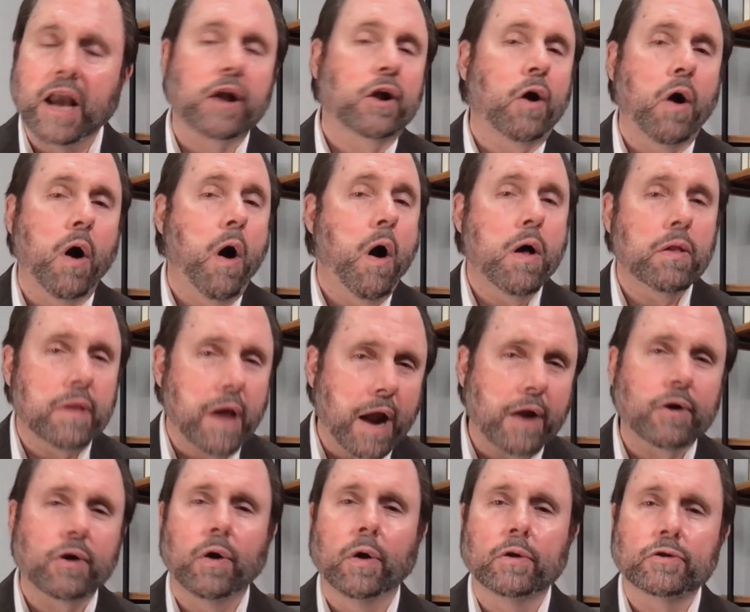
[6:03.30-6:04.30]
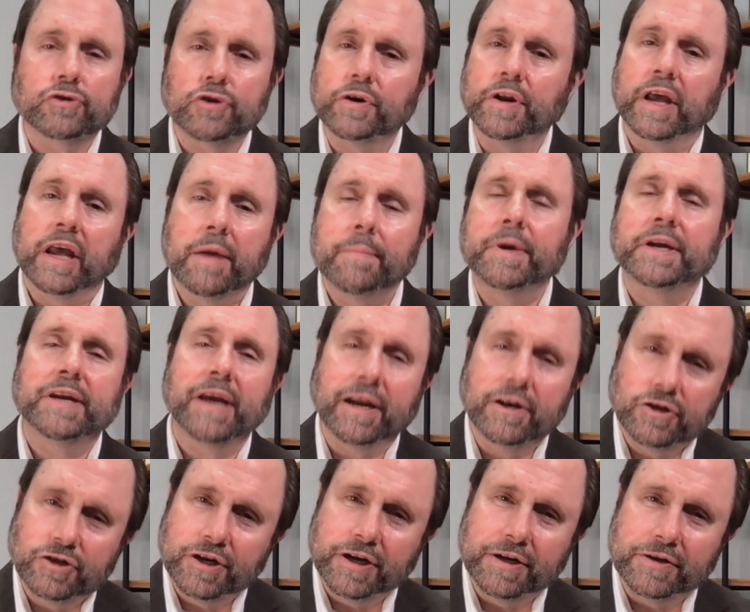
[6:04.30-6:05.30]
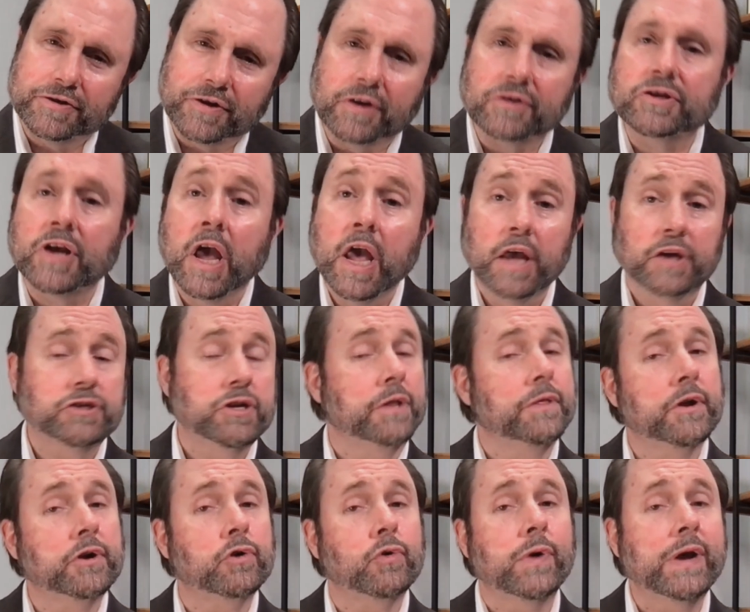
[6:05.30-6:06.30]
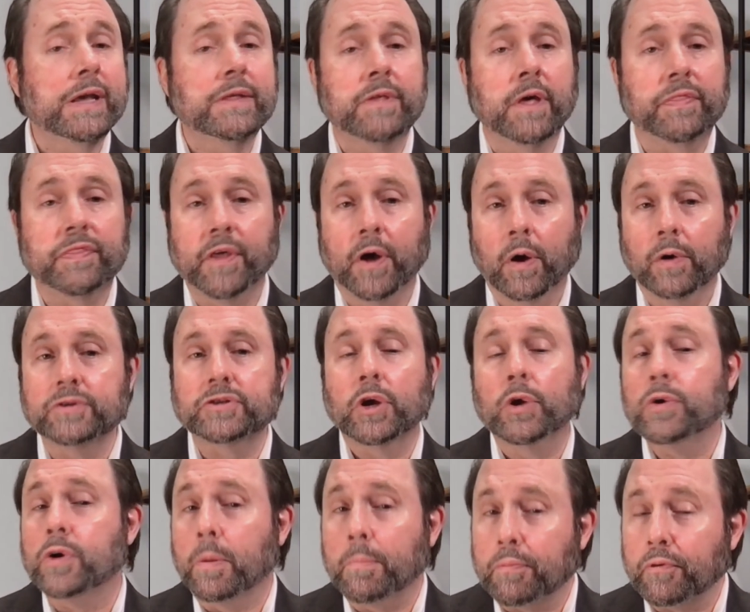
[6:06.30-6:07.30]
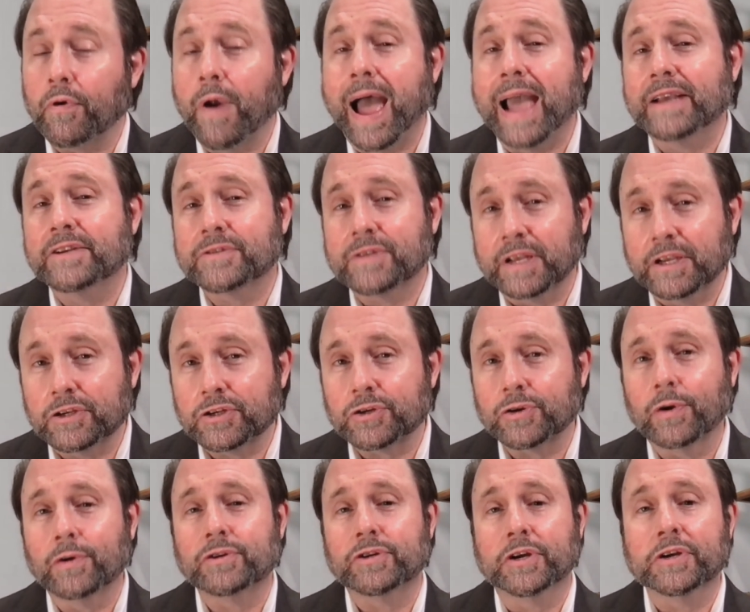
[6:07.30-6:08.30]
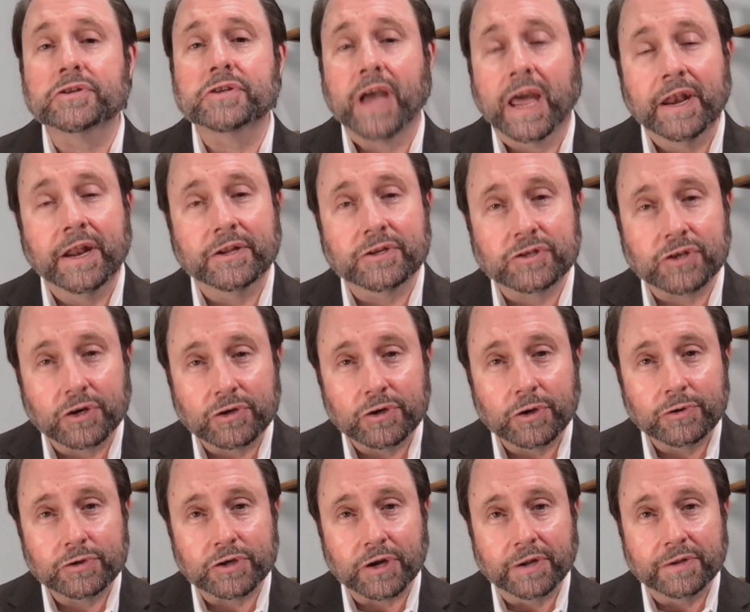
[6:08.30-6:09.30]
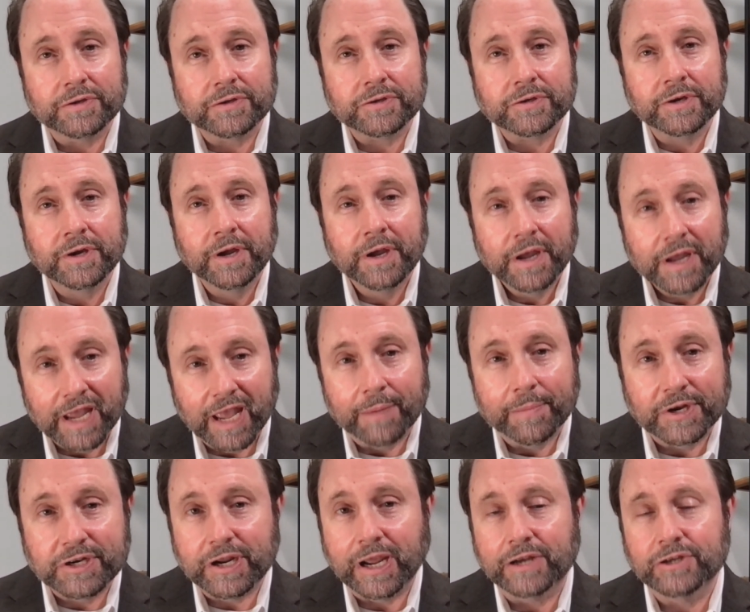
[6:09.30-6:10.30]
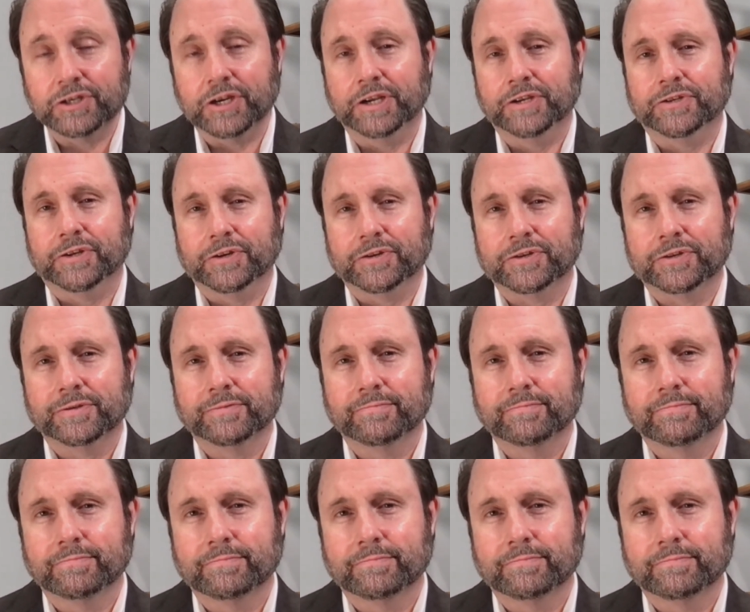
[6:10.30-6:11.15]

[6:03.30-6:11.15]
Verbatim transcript: can call our culture to imitate Jesus to the degree that those who comprise these churches and institutions imitate Jesus.